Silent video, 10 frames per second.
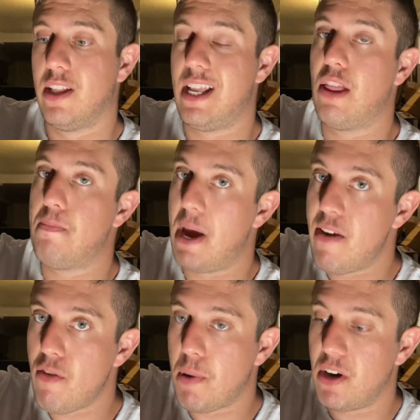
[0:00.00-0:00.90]
Now the
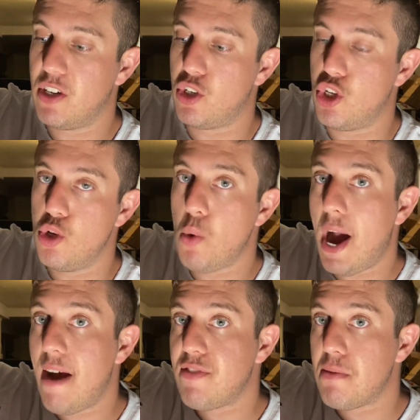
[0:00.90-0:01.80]
painful part is you
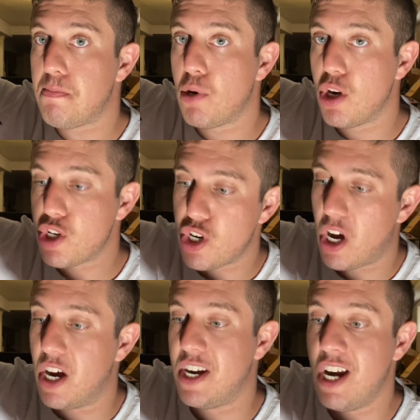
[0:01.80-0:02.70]
have to push
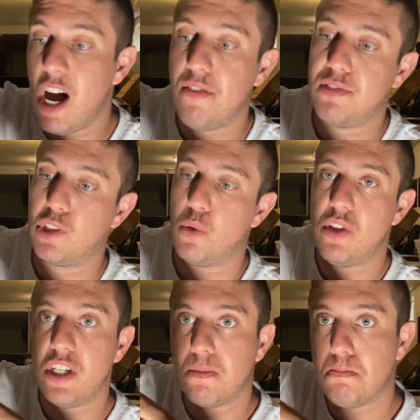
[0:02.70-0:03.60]
enough so
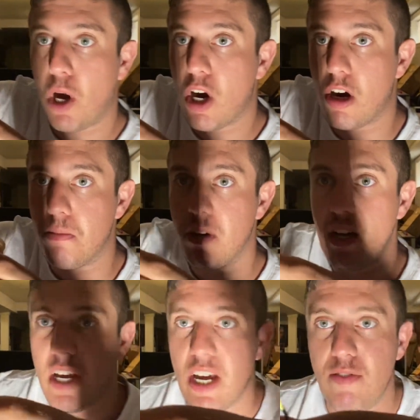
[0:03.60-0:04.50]
this barb,
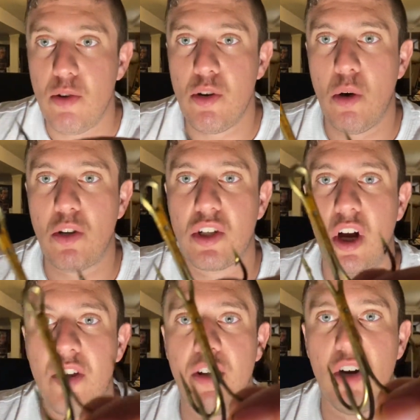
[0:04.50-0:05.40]
if you notice
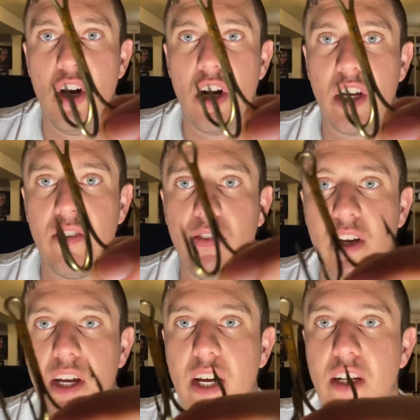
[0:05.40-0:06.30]
on the hook, if I
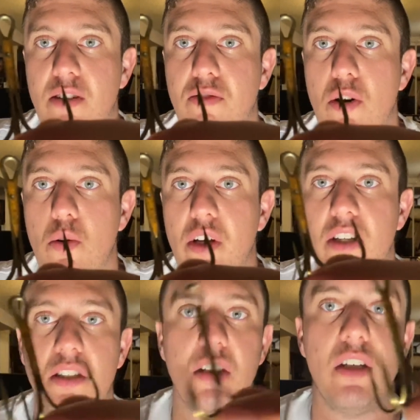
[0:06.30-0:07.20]
can get it to
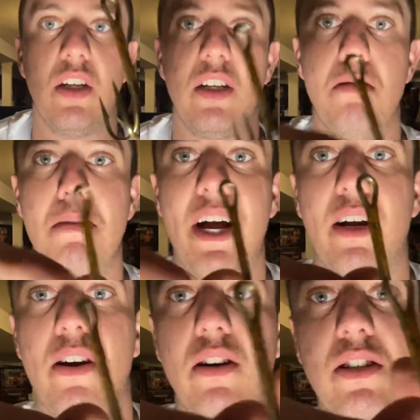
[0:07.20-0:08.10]
focus, and I need a
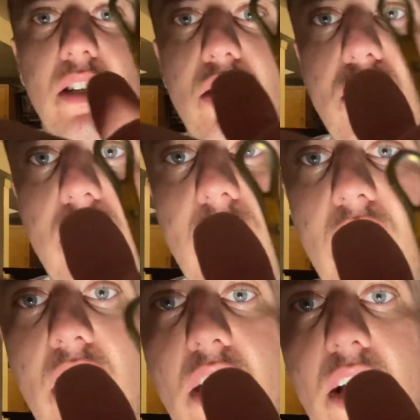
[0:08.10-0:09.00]
background essentially, if
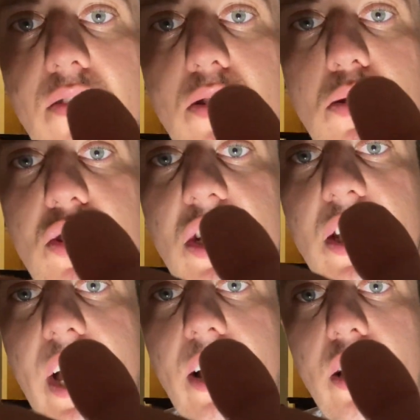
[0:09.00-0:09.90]
you see
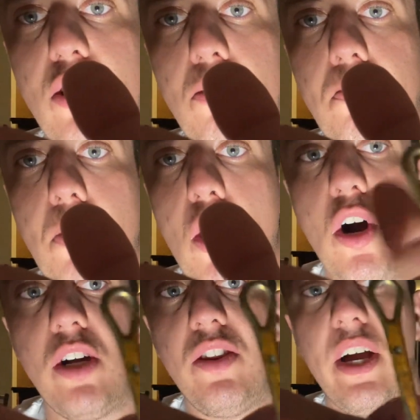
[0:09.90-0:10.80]
that little
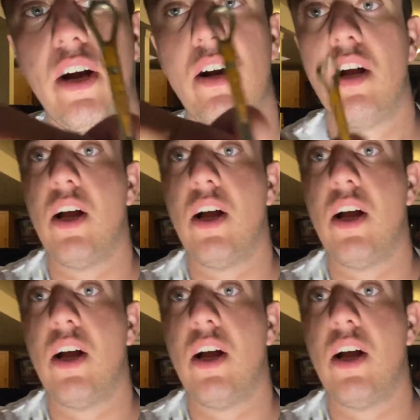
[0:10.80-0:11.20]
hook there,